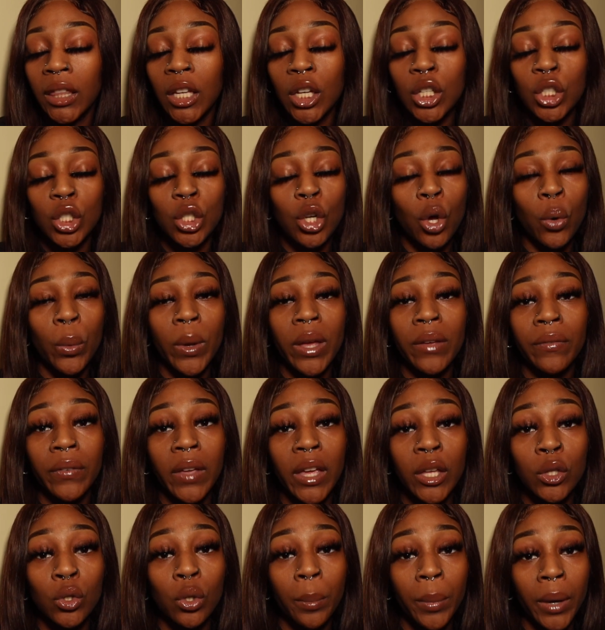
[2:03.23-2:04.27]
There's no ifs,
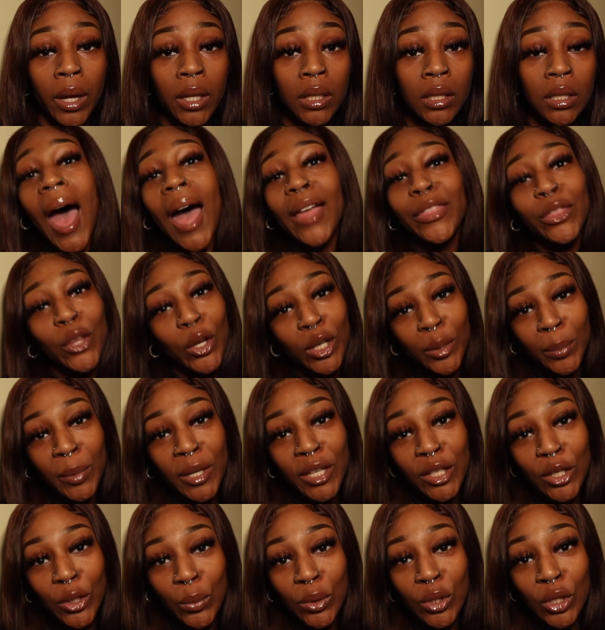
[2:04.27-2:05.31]
ands, or buts. I thought it'd be
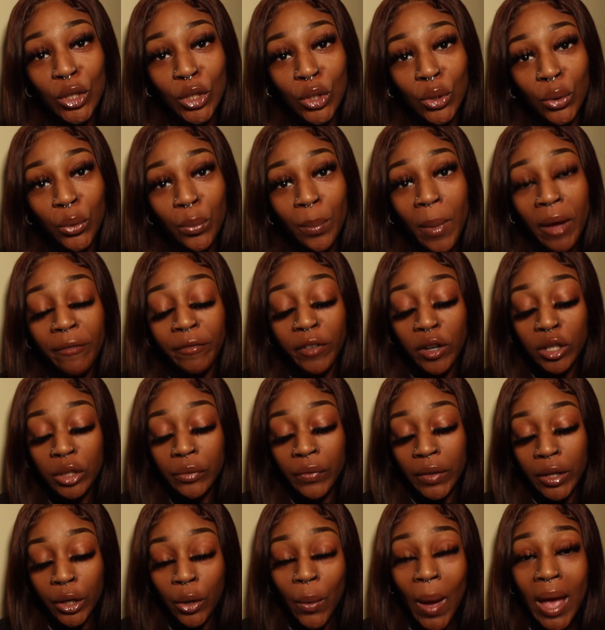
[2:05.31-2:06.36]
cute to do my first
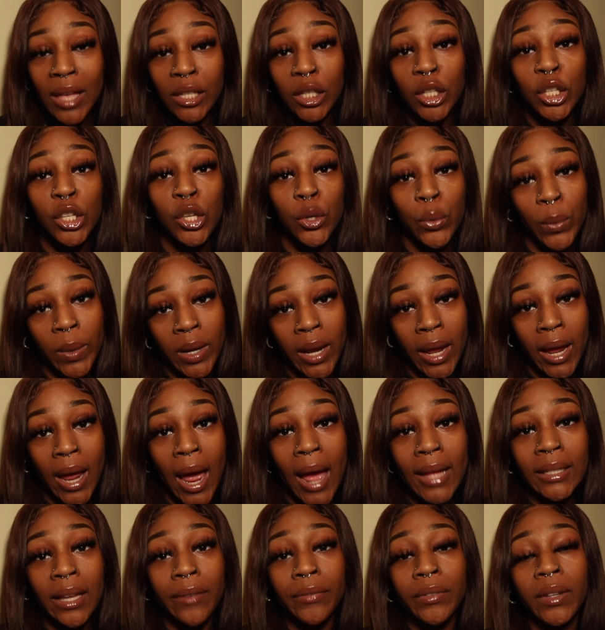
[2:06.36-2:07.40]
video as a Q&A.
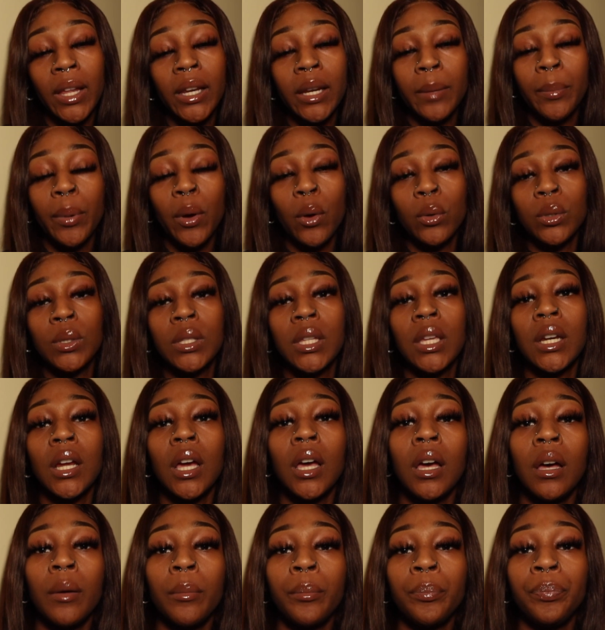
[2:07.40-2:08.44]
I definitely posted
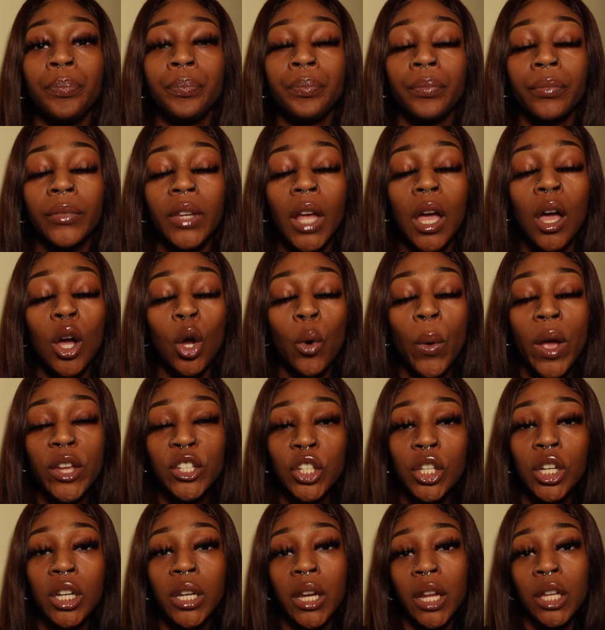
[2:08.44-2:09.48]
a
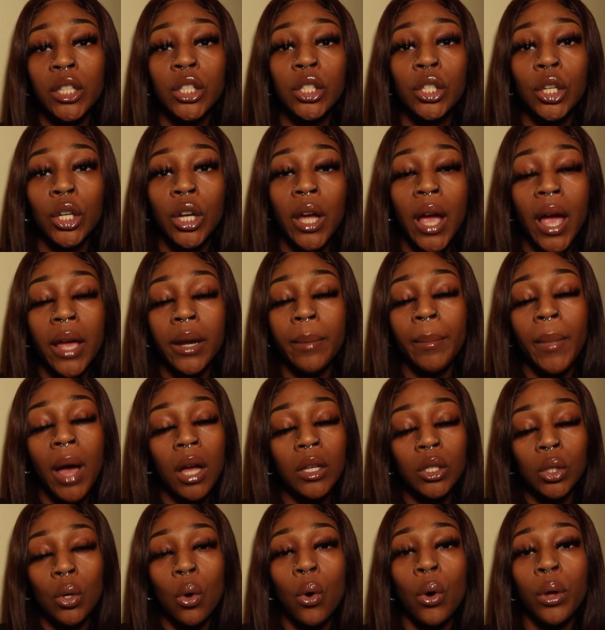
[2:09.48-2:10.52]
question and answer kind of
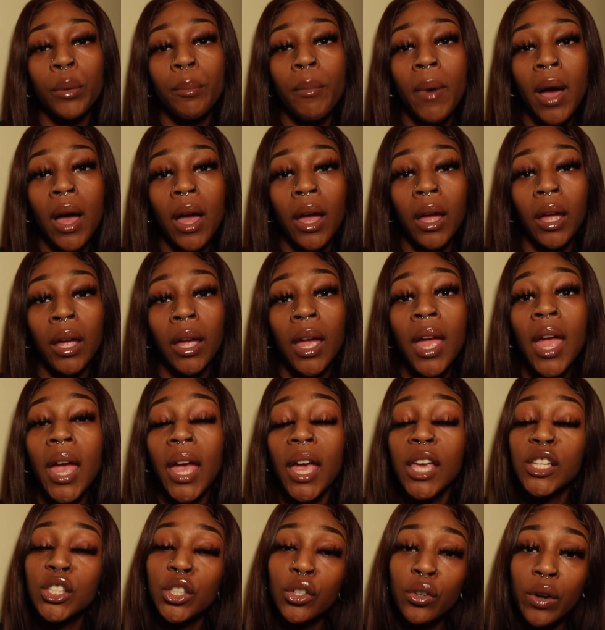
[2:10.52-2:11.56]
box on my
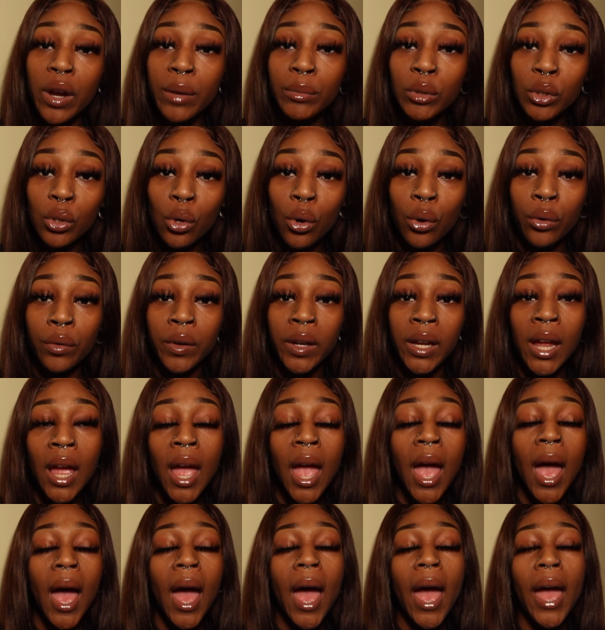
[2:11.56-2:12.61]
Instagram story.
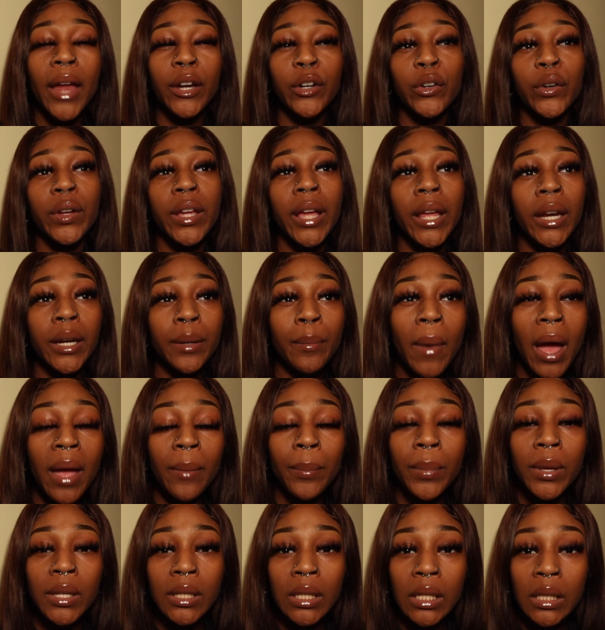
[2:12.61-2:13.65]
I had created my
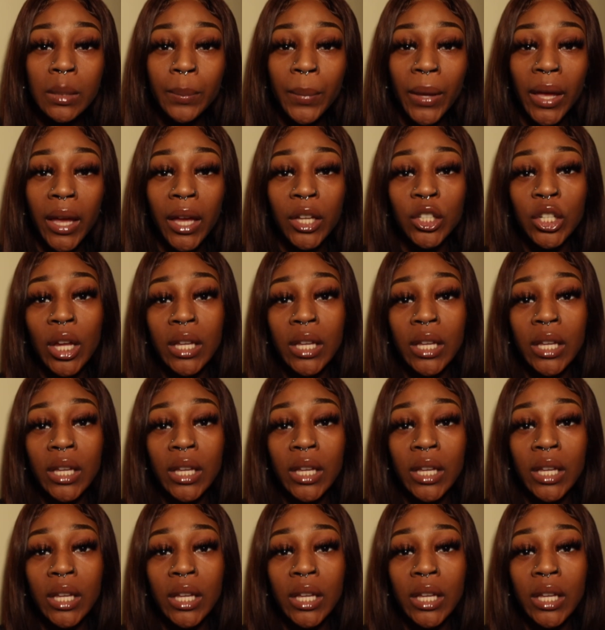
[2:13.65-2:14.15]
business page.